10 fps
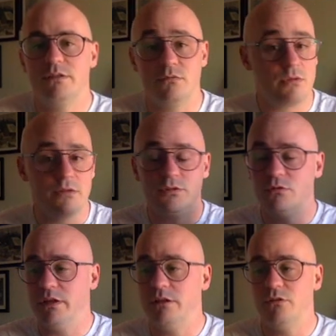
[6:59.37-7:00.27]
So round two,
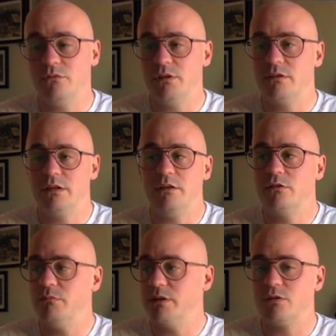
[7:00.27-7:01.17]
he could be
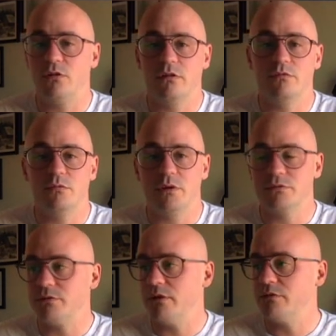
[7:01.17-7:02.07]
a target for the
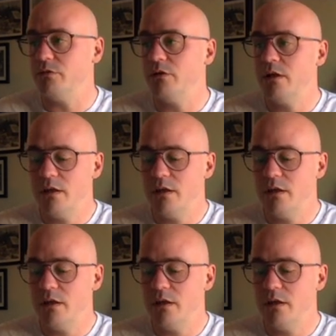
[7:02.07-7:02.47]
Bengals in round two.